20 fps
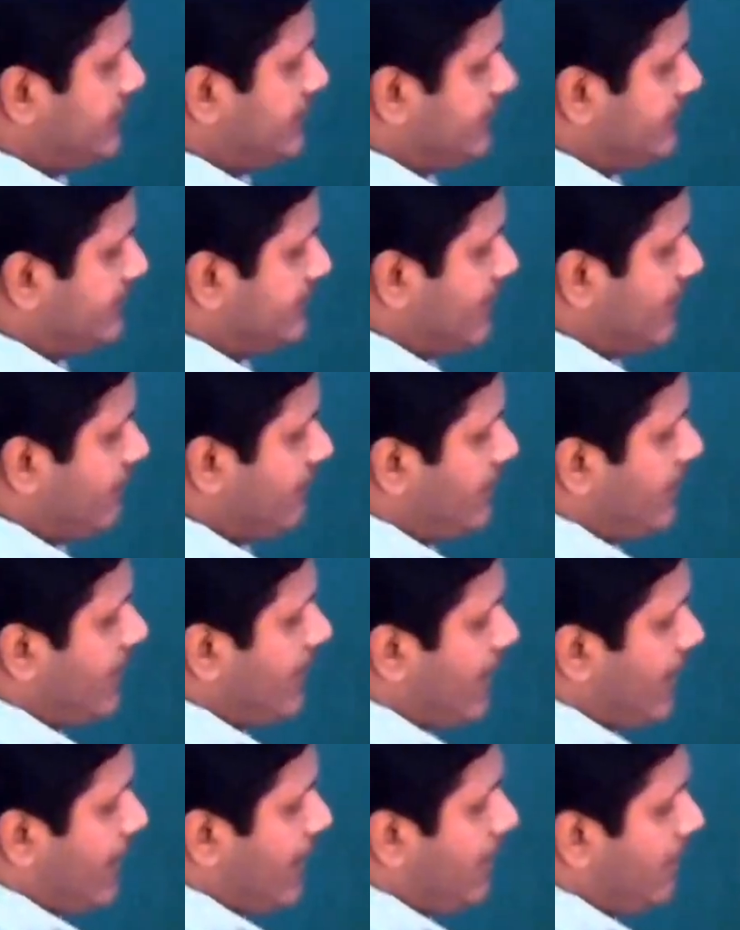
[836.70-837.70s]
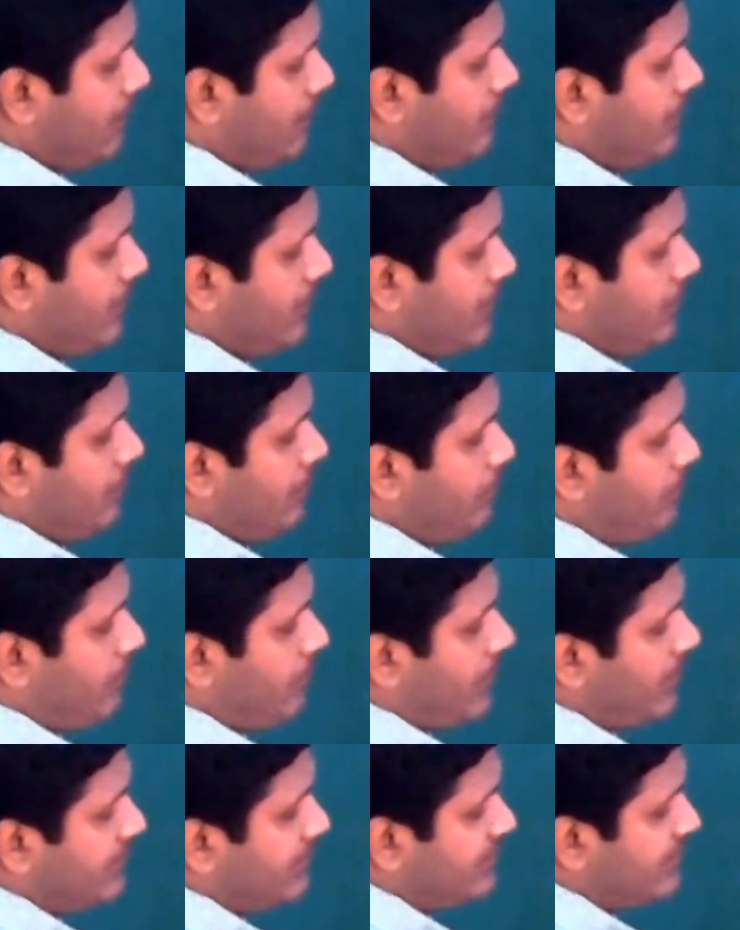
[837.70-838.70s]
say 7m
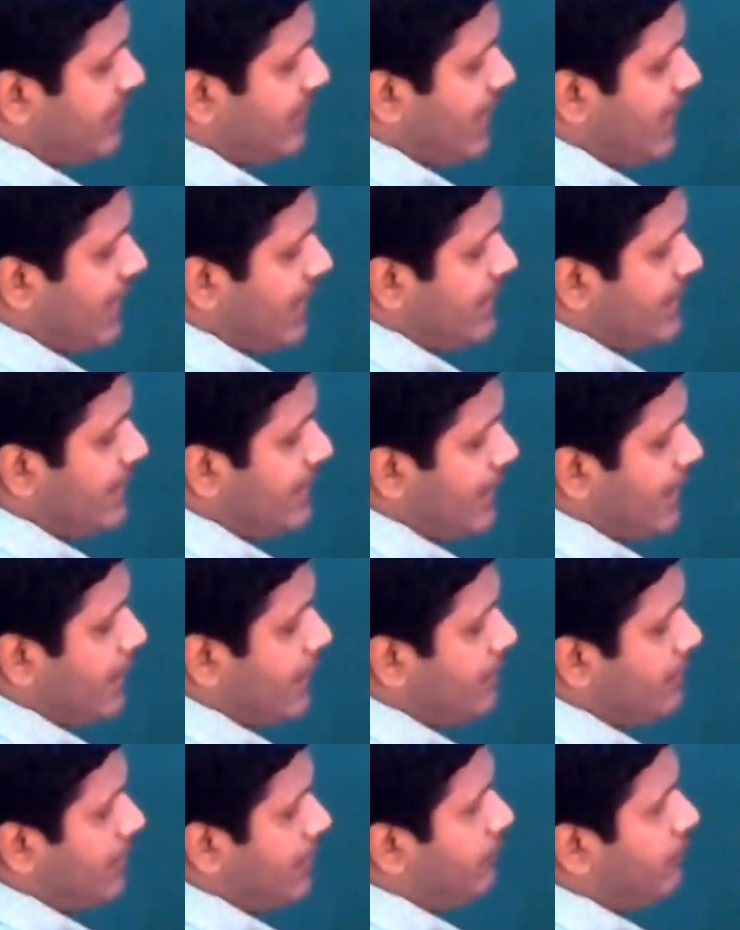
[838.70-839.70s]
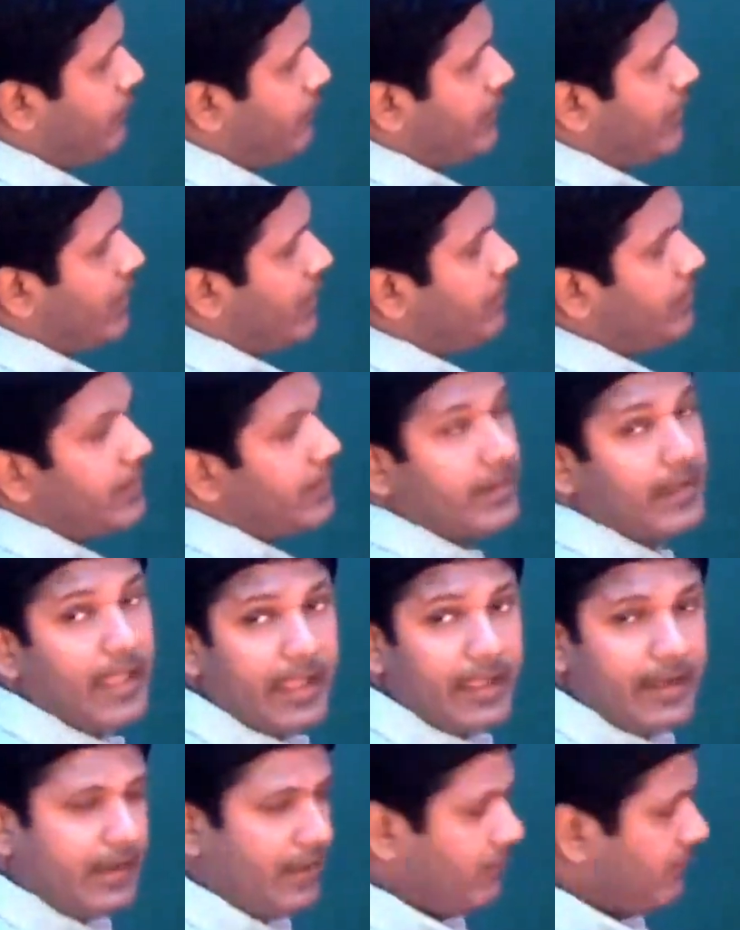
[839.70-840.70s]
plus 8m, I forgot about the
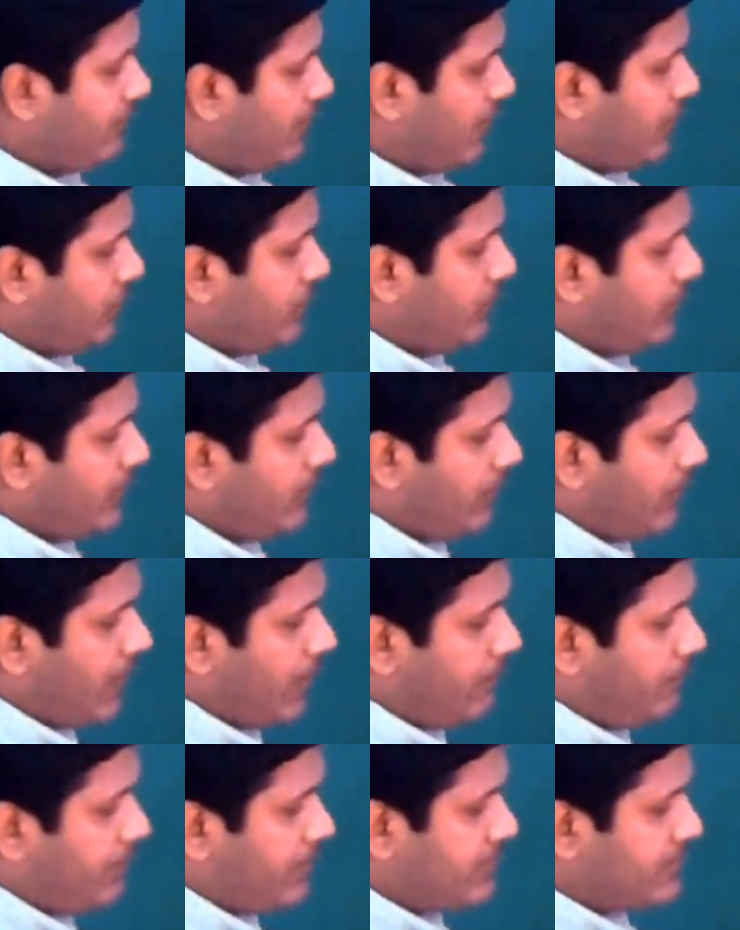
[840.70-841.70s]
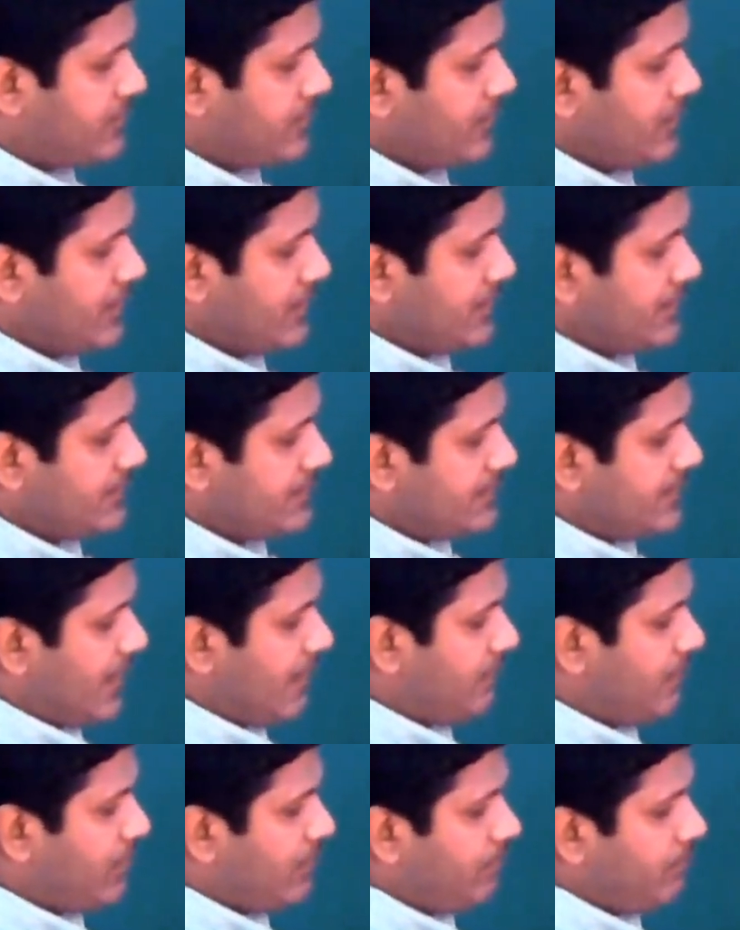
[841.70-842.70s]
negative. Now look what happens.
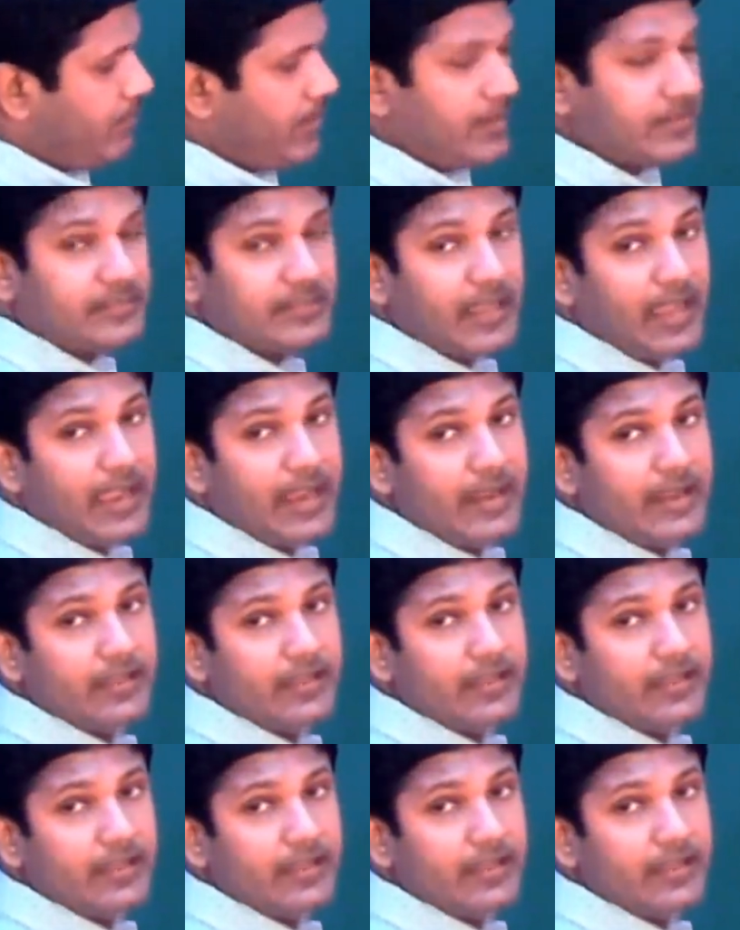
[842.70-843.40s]
7 plus 8